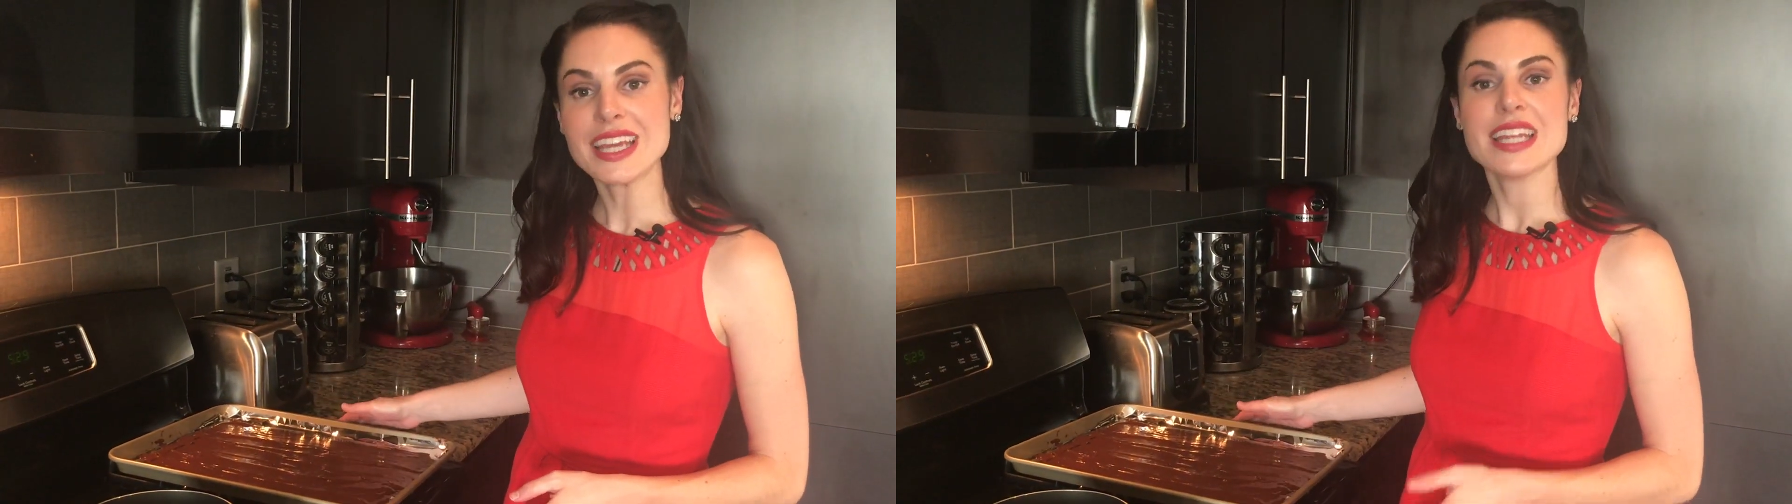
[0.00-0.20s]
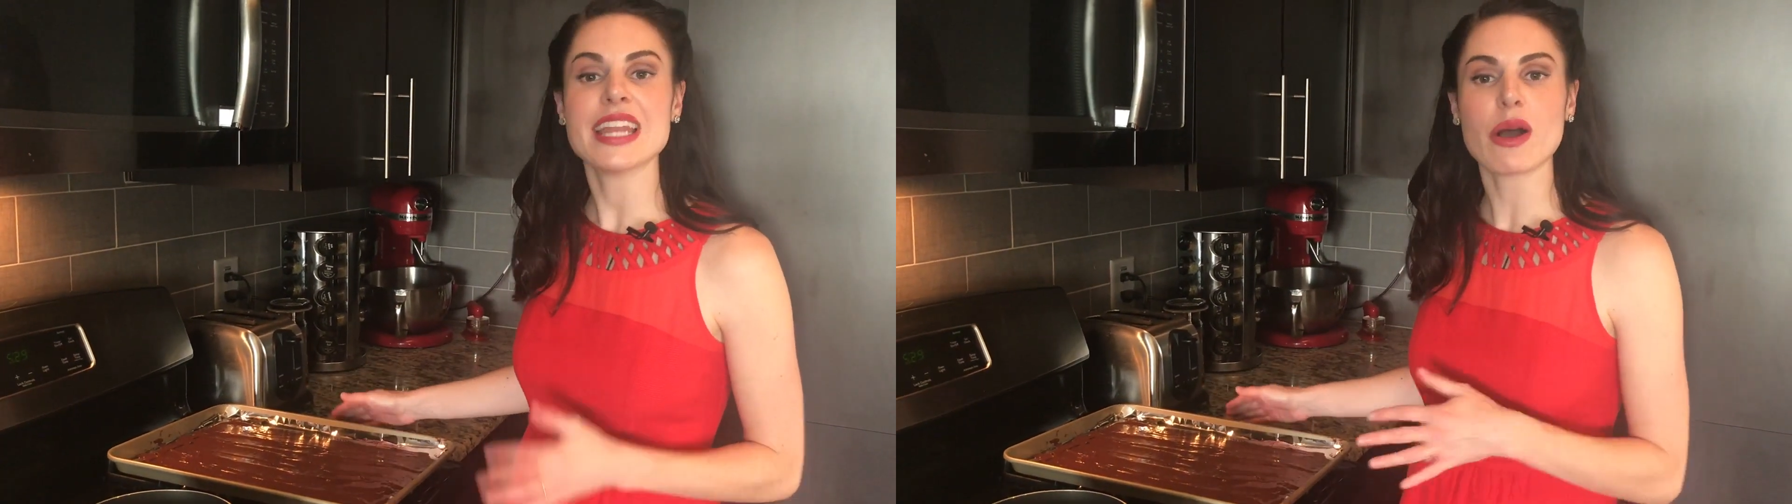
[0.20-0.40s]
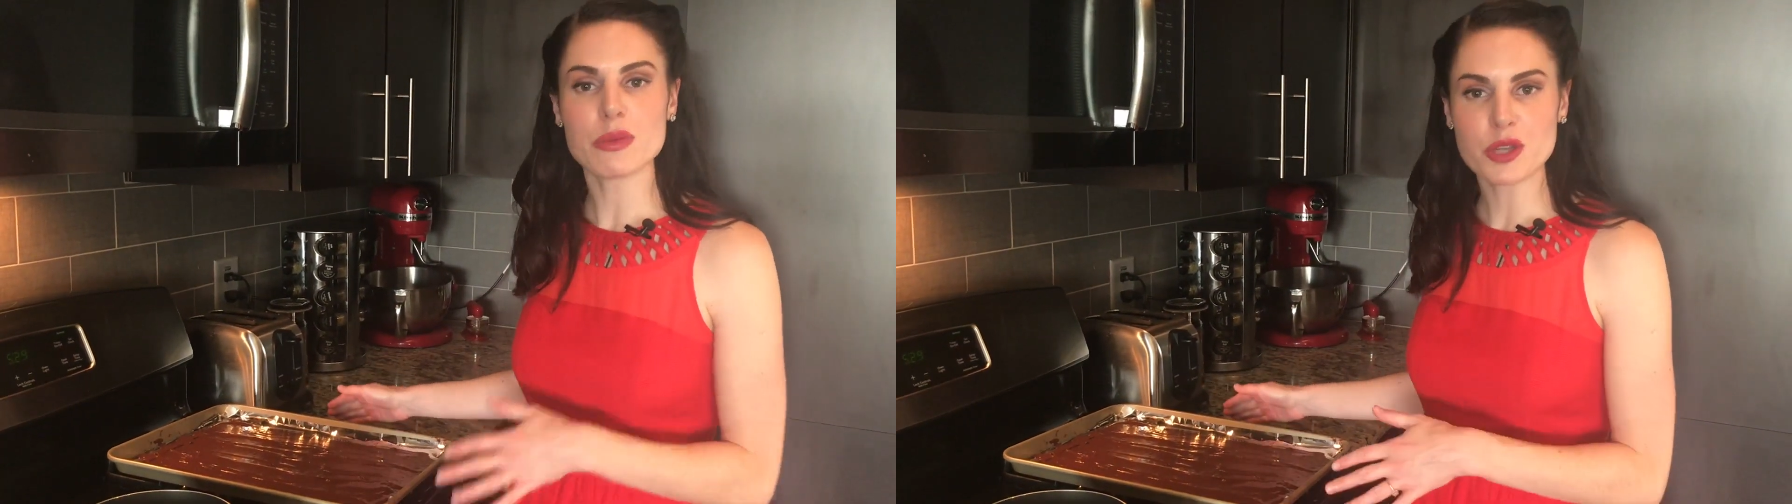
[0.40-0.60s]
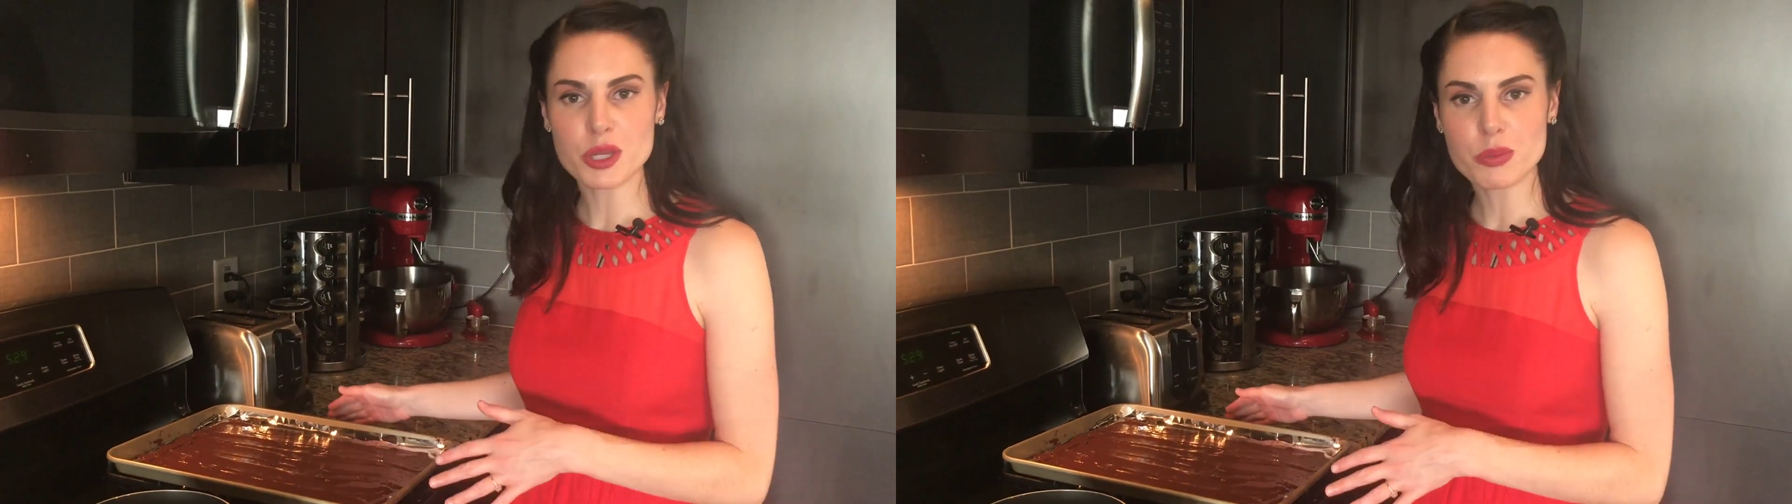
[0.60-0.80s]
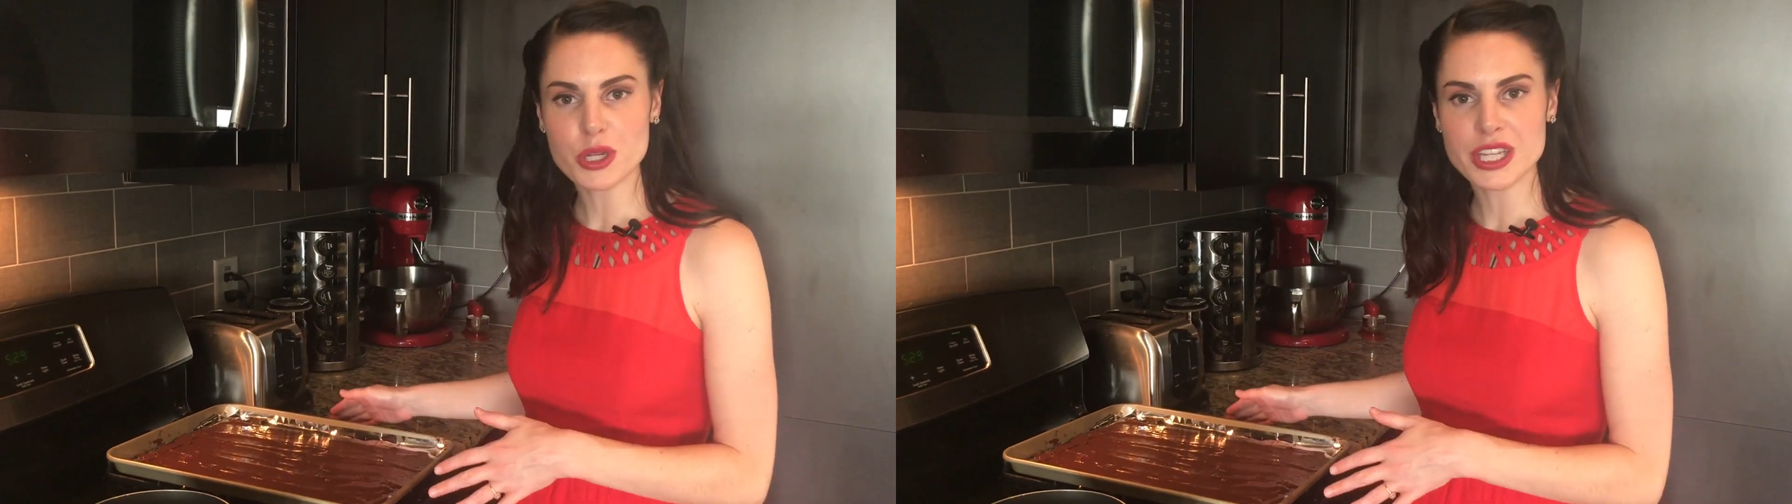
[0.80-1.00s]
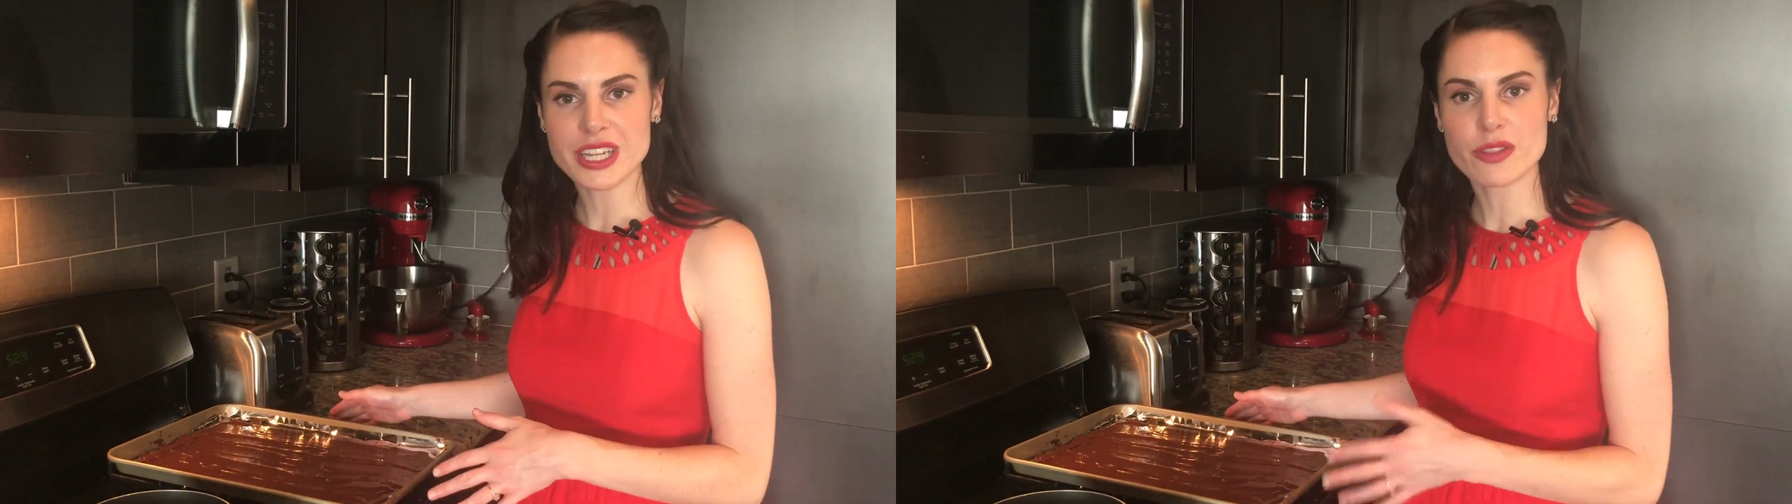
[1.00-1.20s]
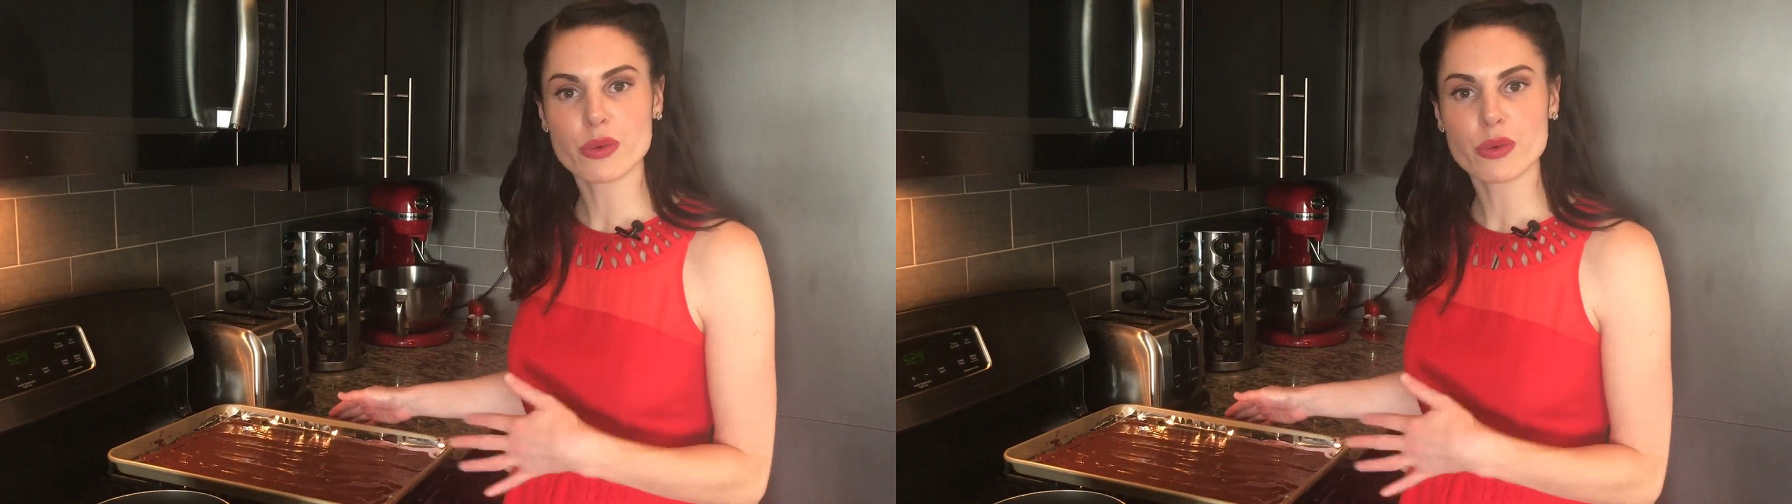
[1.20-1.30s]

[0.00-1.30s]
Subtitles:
Now I'm gonna put it in the